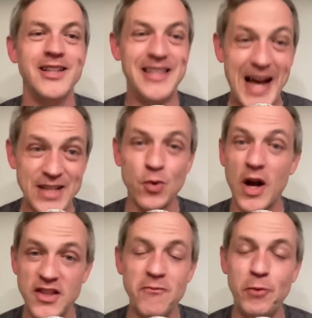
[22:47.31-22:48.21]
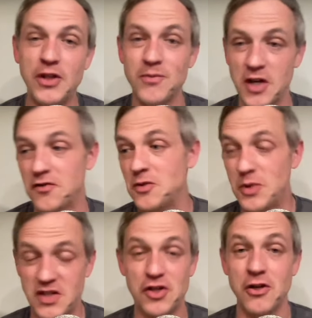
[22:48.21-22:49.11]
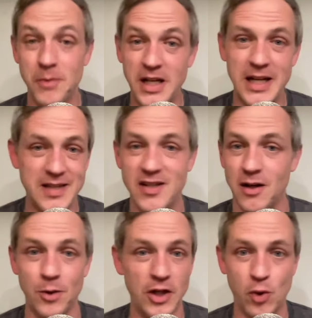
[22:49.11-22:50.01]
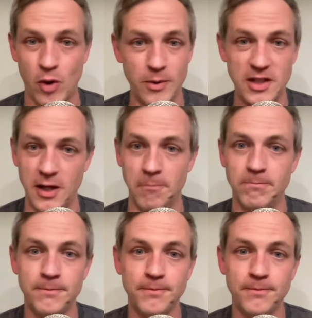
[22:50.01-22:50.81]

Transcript: That's why they put themselves in position to be an N C double A tournament team.